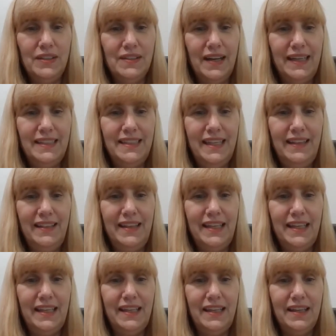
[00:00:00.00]
I did
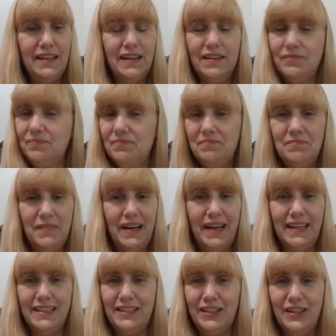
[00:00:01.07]

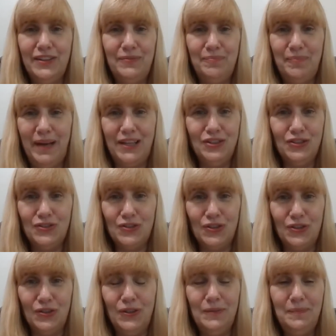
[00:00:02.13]
a magic
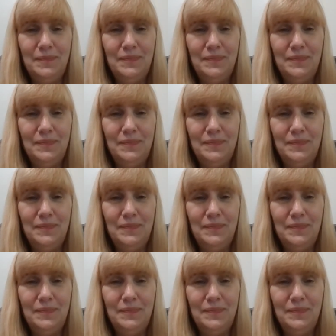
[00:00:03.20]
circle